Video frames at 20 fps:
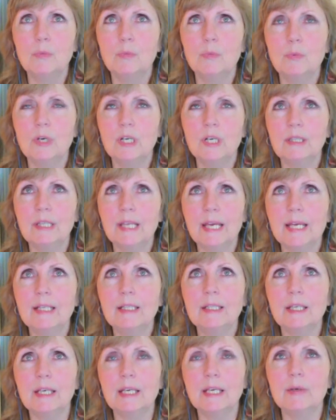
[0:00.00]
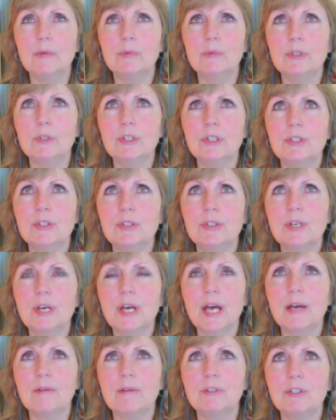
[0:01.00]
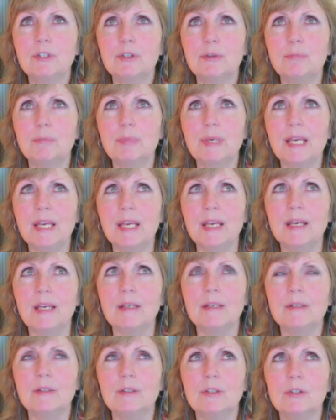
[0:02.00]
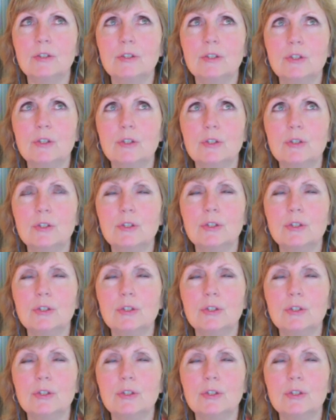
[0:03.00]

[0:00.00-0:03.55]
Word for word: well, lately it would have to be to,